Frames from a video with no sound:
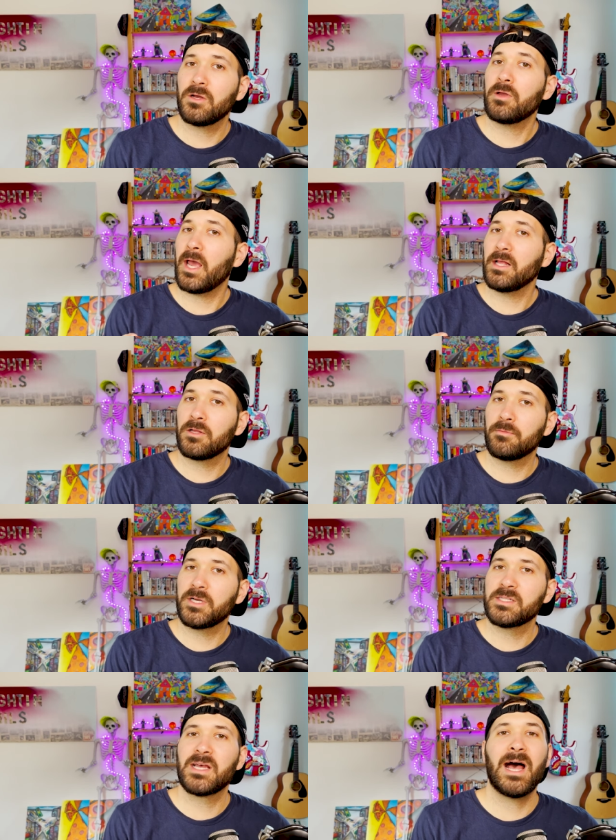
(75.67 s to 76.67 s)
Okay, a little
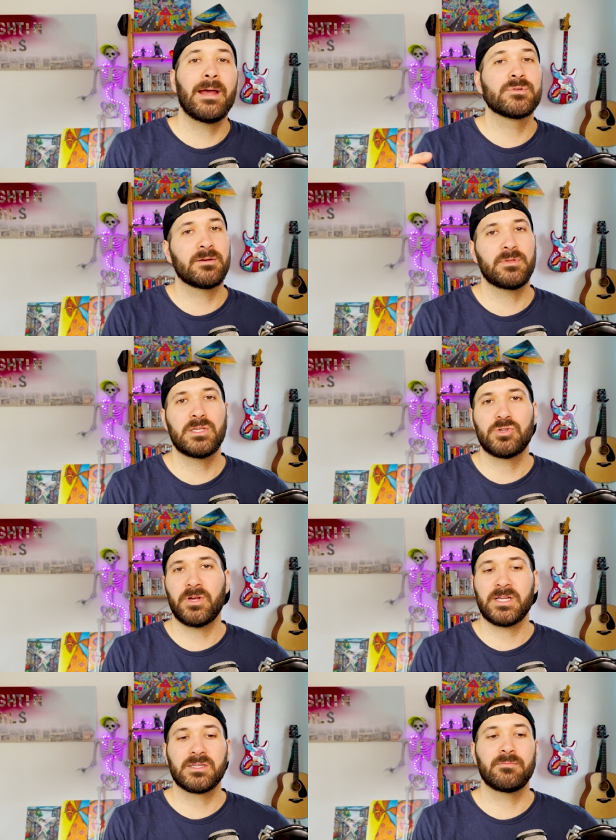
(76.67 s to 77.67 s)
bit of time. Some of these
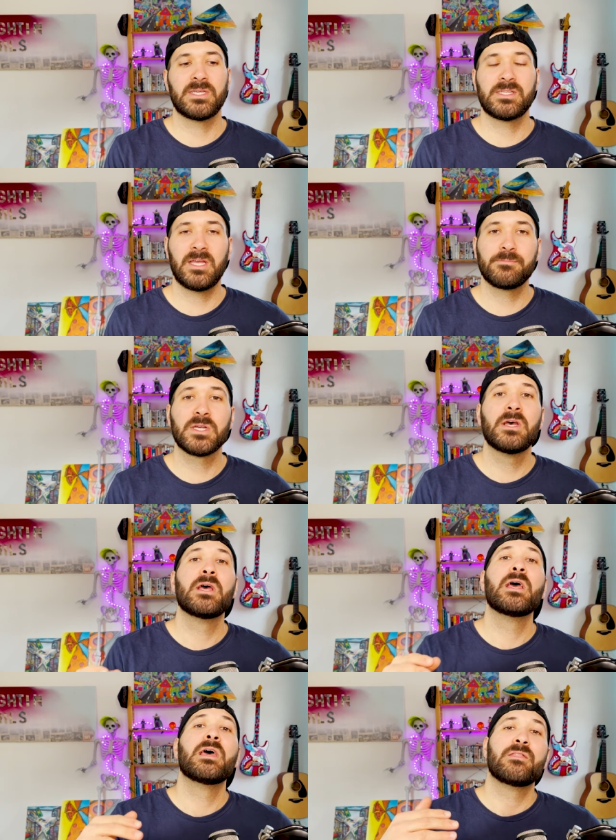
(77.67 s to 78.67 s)
tricks, some of these tips
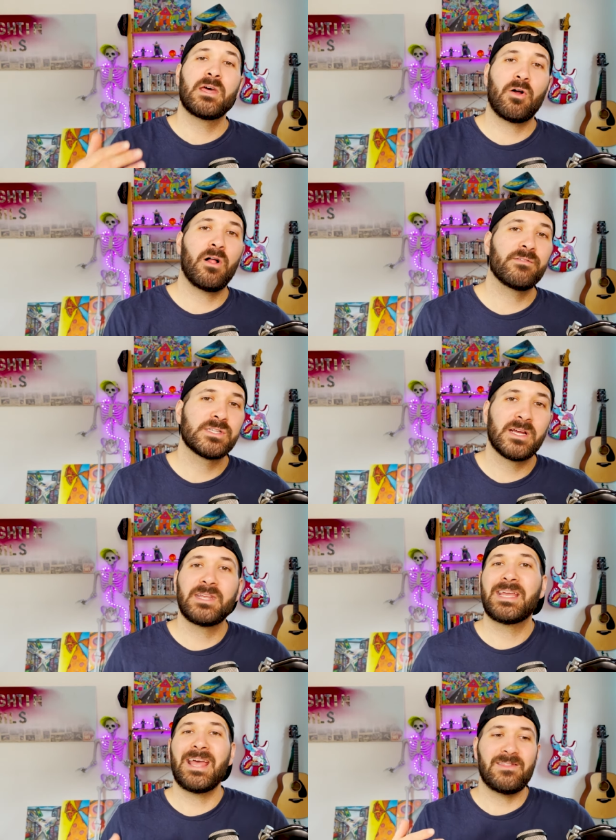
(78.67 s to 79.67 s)
then all of a
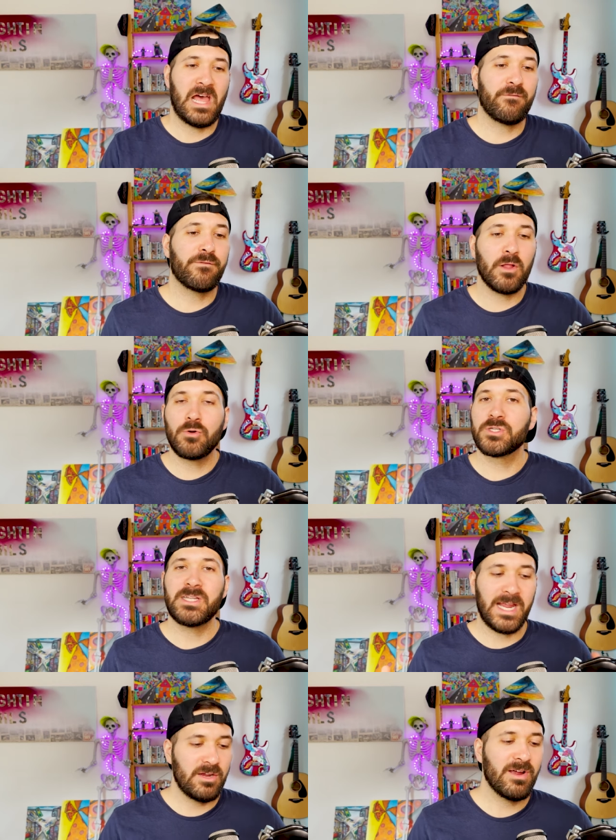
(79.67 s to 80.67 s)
sudden you get in that flow state.